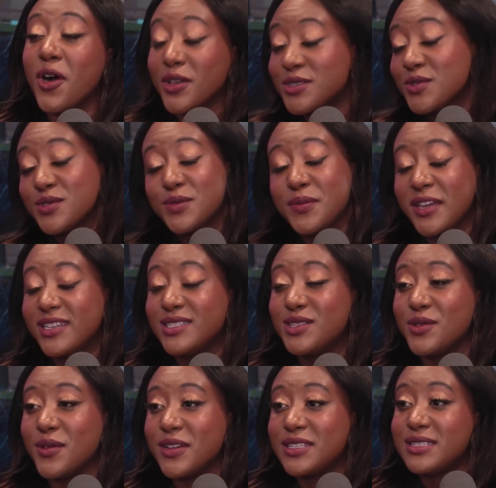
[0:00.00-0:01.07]
also speaks
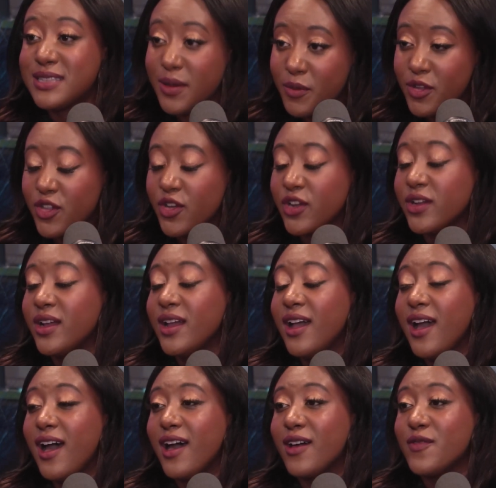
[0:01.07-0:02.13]
to a similar
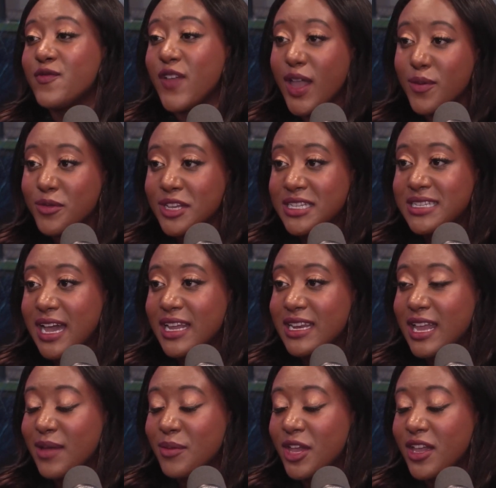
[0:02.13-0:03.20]
family
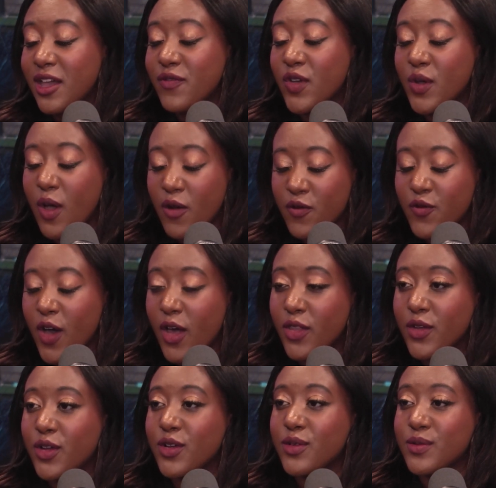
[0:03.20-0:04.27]
dynamic of a
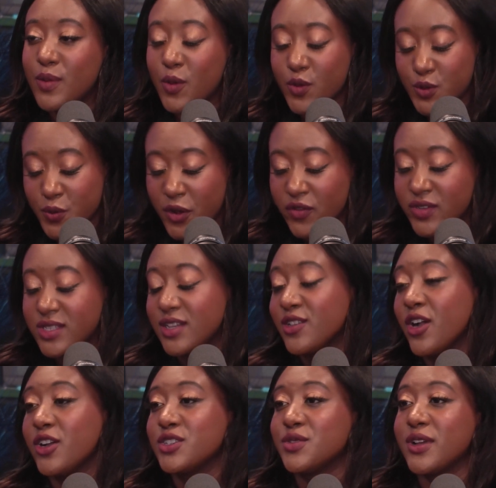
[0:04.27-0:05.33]
father who was previously
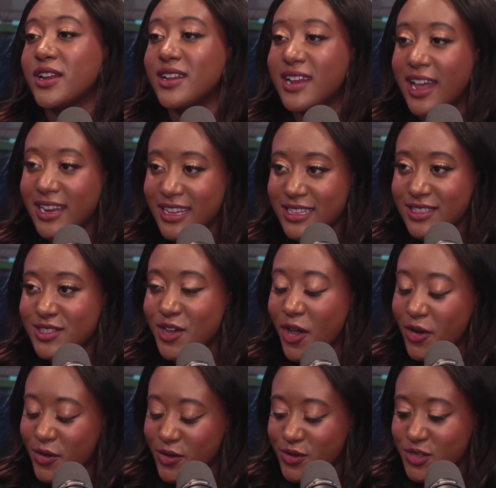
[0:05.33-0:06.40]
incarcerated and his
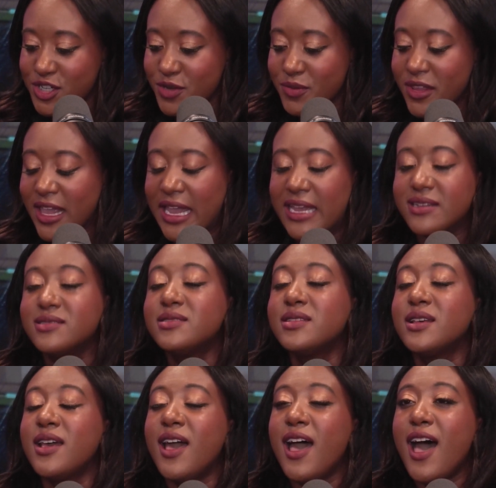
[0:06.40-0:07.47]
daughter who she plays.
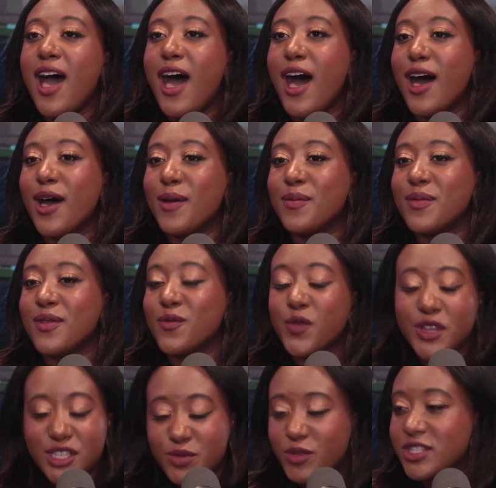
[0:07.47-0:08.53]

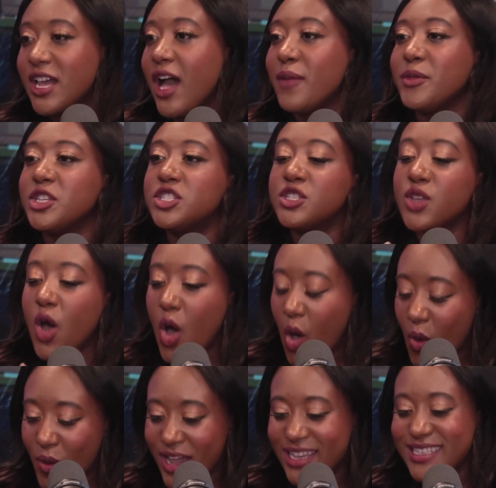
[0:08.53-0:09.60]
Reasonable Doubt. I mean, she's
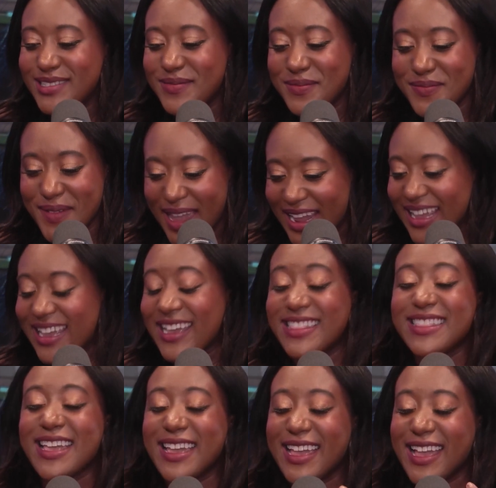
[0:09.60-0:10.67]
always
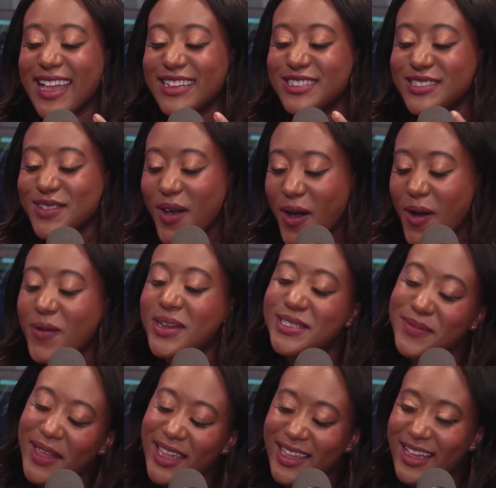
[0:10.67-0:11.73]

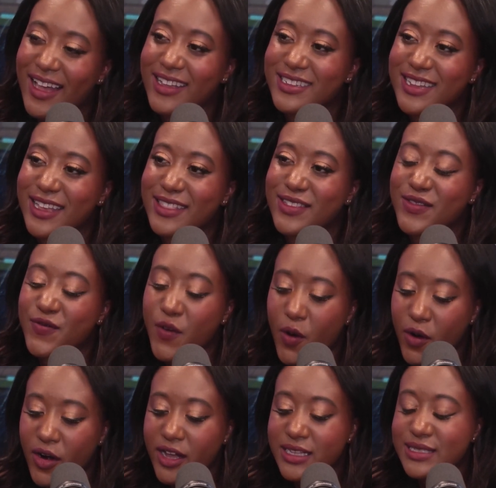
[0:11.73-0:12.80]
making content that's
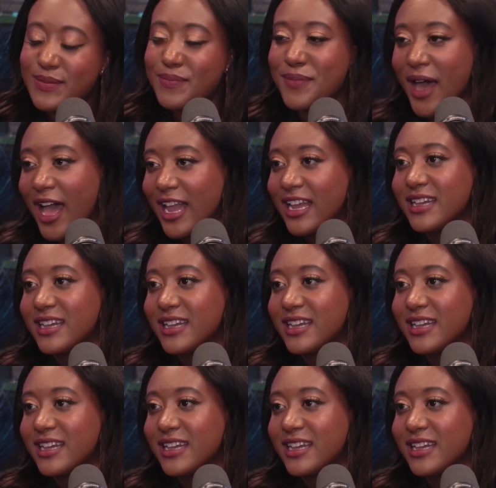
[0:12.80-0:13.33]
for us, by